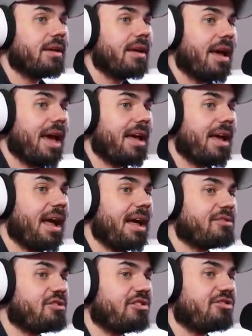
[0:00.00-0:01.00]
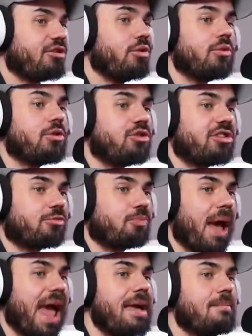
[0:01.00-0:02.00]
It, it, it, just you you just
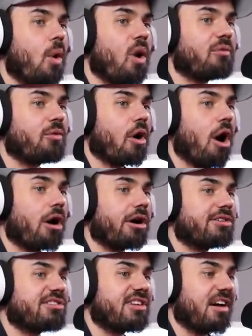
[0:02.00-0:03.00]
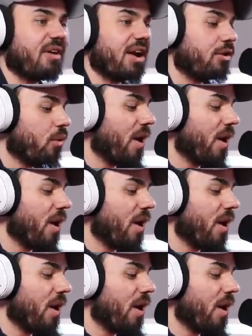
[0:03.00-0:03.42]
pay more for hard stuff. I don't know why